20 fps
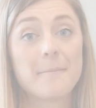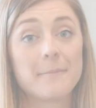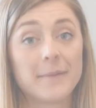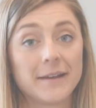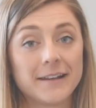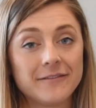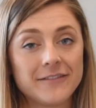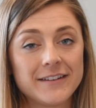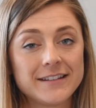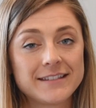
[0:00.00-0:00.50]

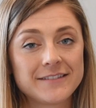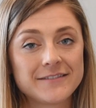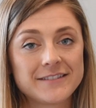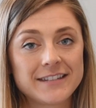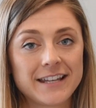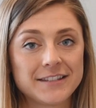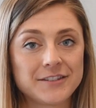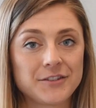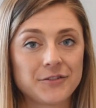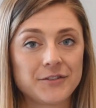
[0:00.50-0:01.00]
Benefits of
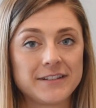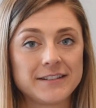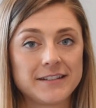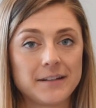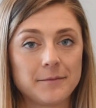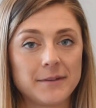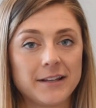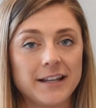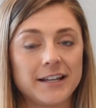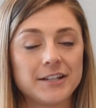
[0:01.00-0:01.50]
sensory
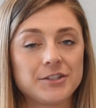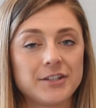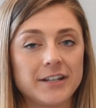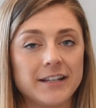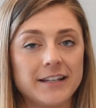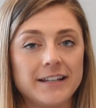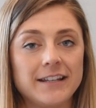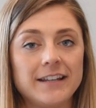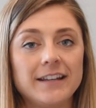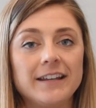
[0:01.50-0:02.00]

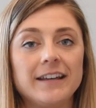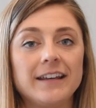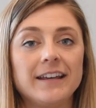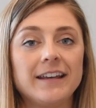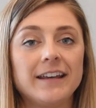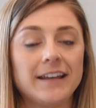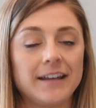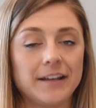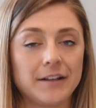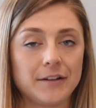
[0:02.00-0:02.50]
stimulation
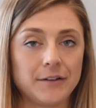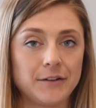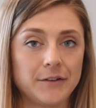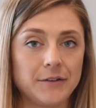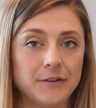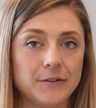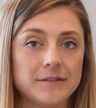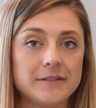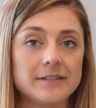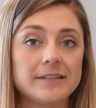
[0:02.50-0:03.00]

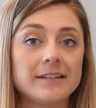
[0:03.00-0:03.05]
include